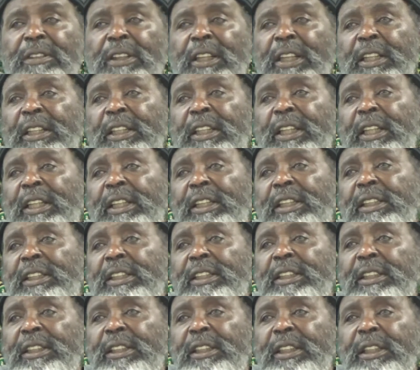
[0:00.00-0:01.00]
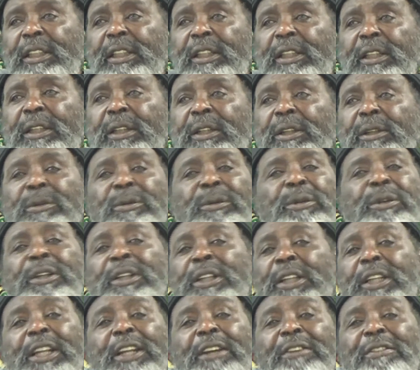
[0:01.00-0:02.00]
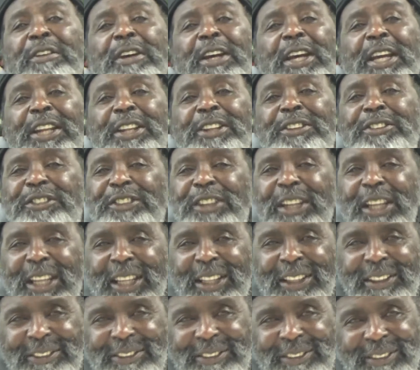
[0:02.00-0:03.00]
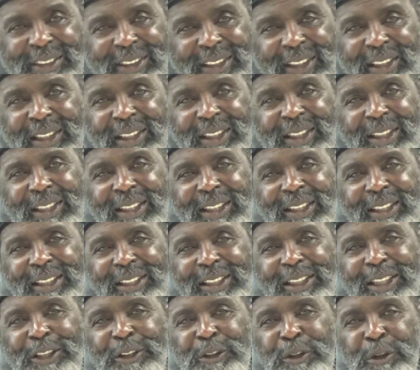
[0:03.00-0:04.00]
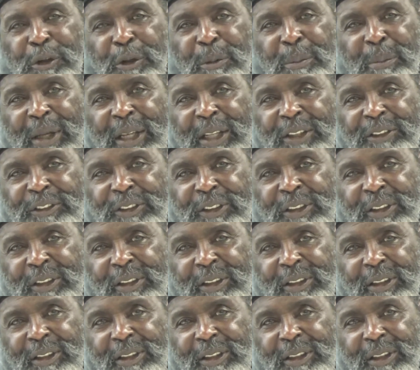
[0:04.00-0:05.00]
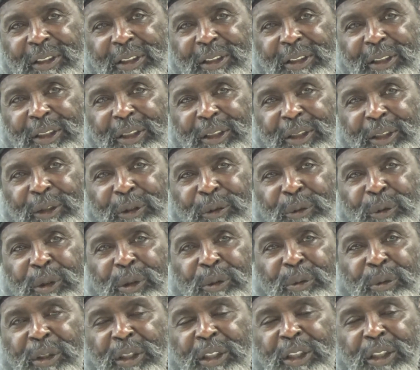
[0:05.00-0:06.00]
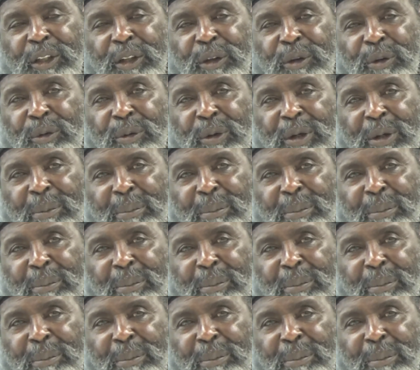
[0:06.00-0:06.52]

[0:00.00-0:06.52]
like that. We would have never had a chance. Can you imagine? We wouldn't know where